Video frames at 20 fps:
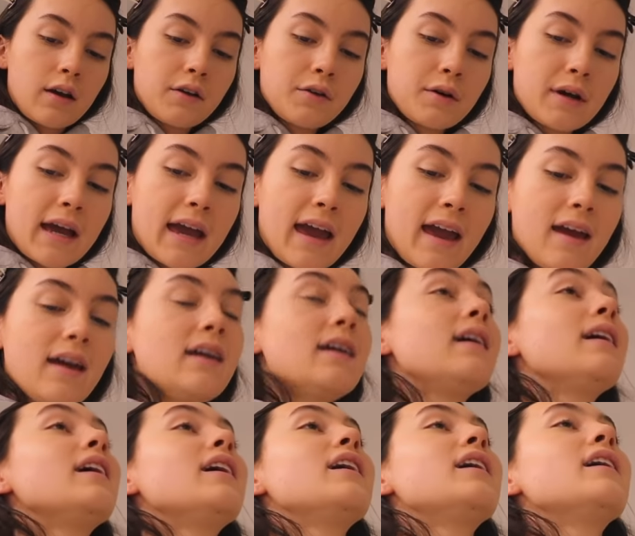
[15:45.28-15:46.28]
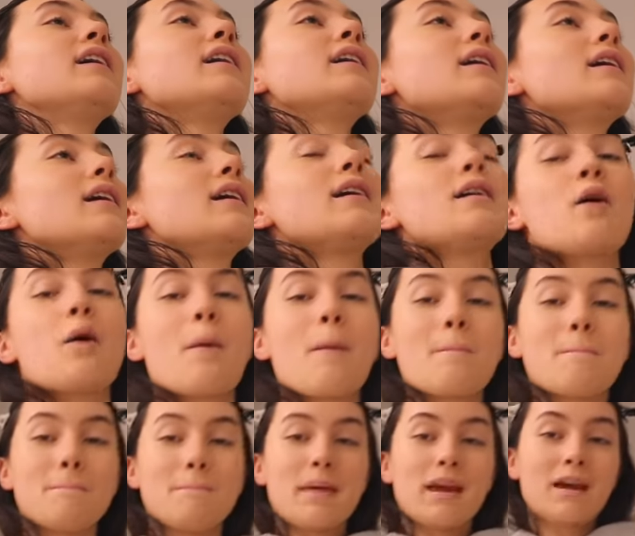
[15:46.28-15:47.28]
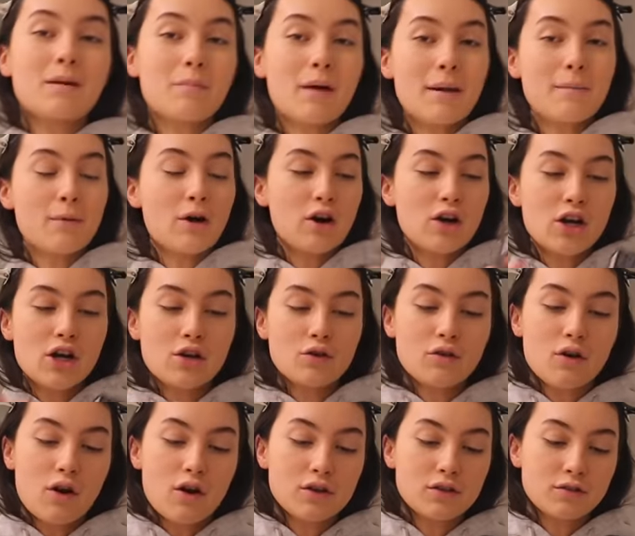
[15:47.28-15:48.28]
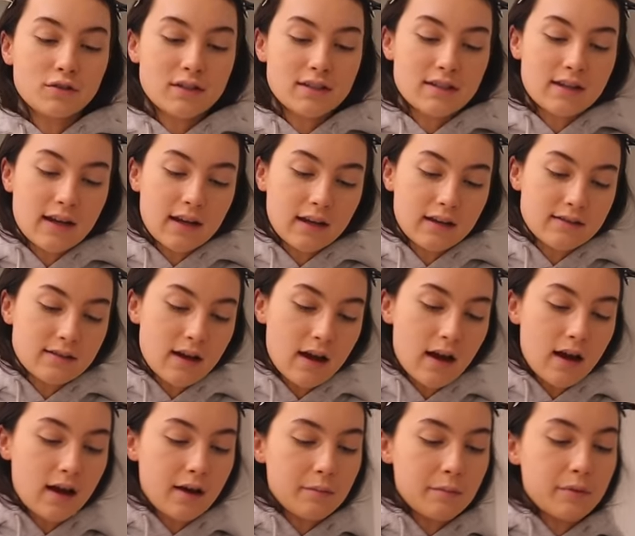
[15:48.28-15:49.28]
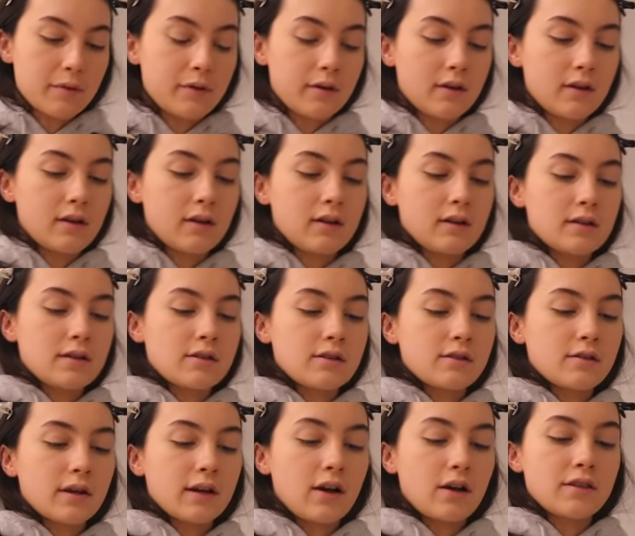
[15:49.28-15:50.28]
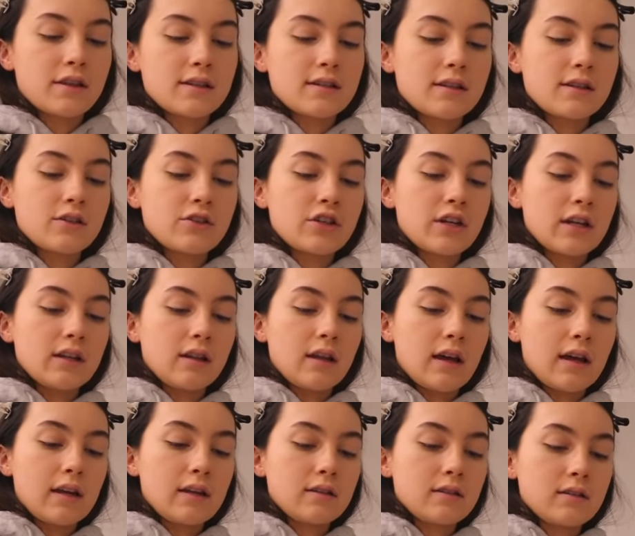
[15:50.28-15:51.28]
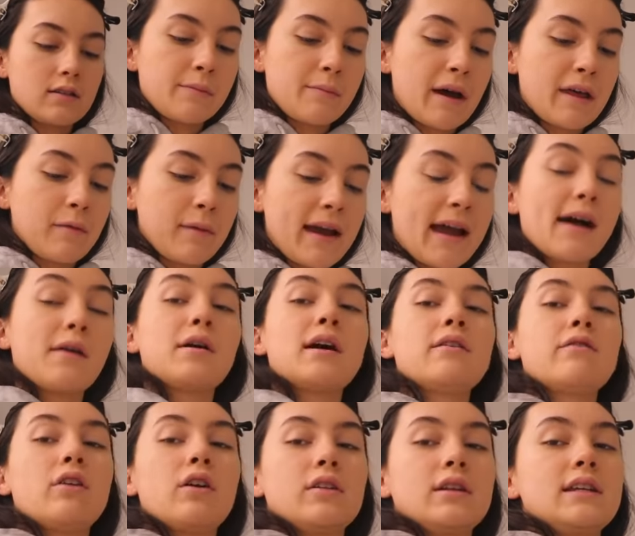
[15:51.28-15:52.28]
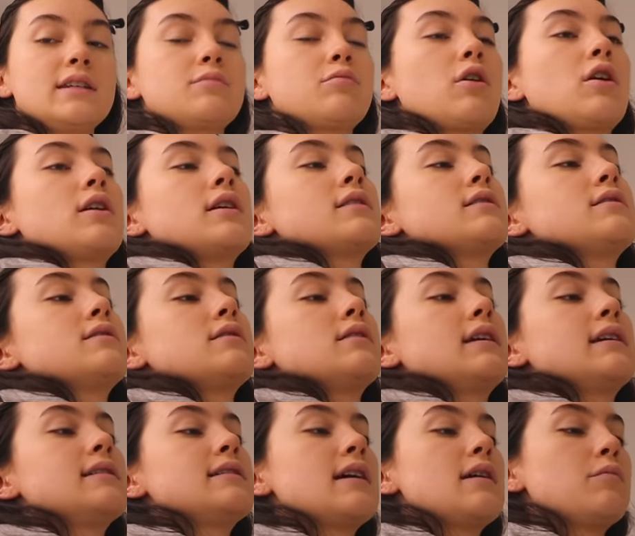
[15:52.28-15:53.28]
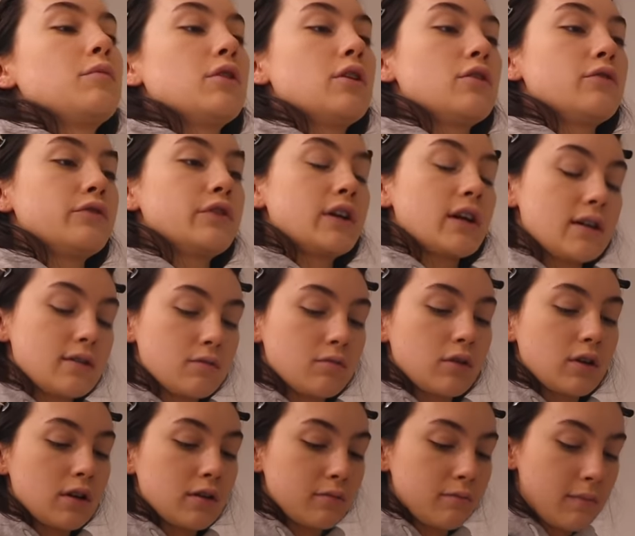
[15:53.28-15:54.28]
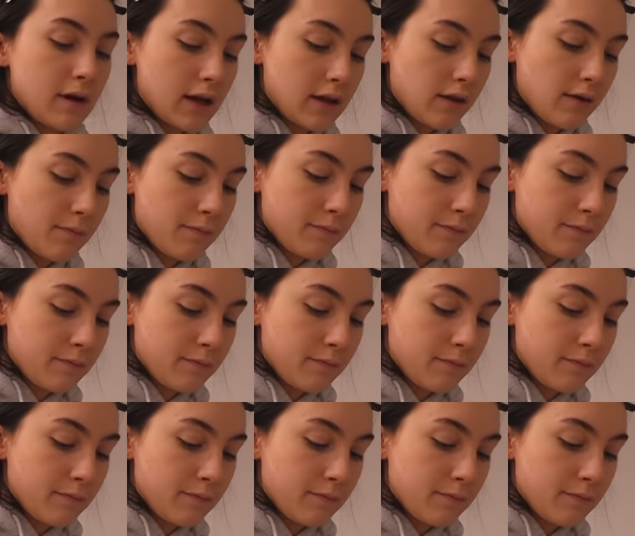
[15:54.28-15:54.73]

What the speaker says: Okay, Makeup by Mario Contour Stick is up. I got this in the shade Light. By the way, I'll have all these products linked down below if you guys want to buy them.